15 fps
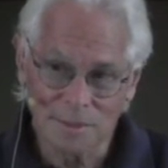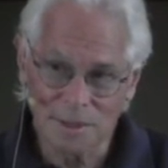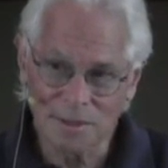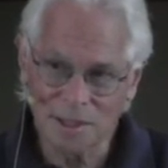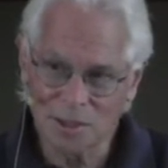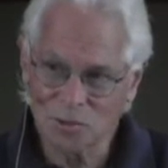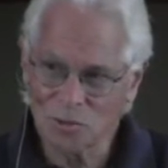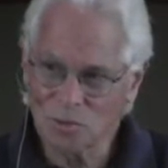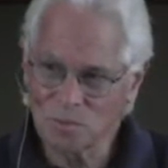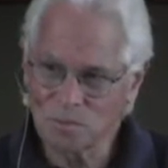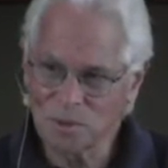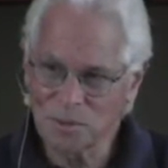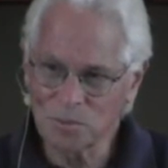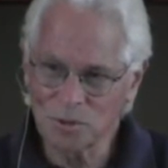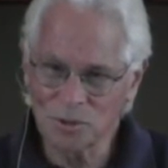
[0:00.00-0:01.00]
And that's where
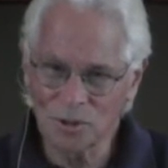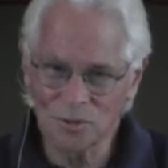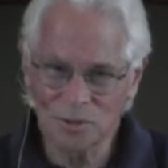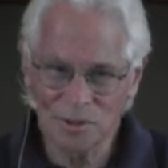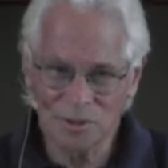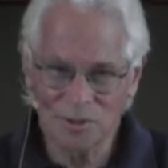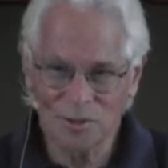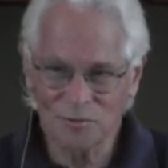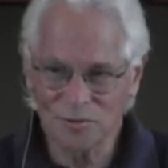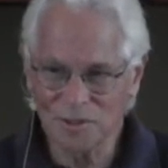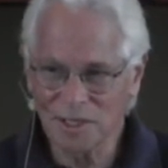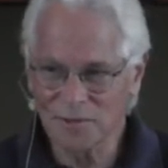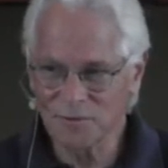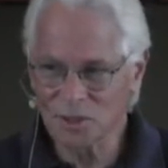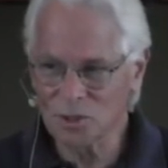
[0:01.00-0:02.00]
people don't
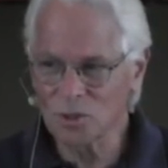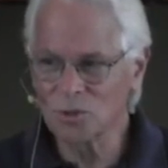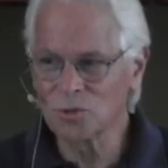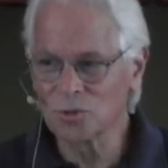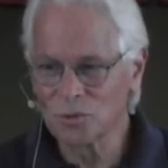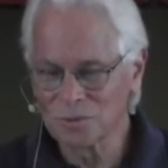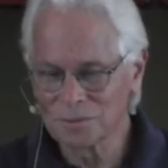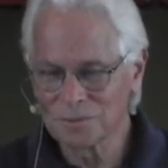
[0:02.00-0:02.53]
often have a clue.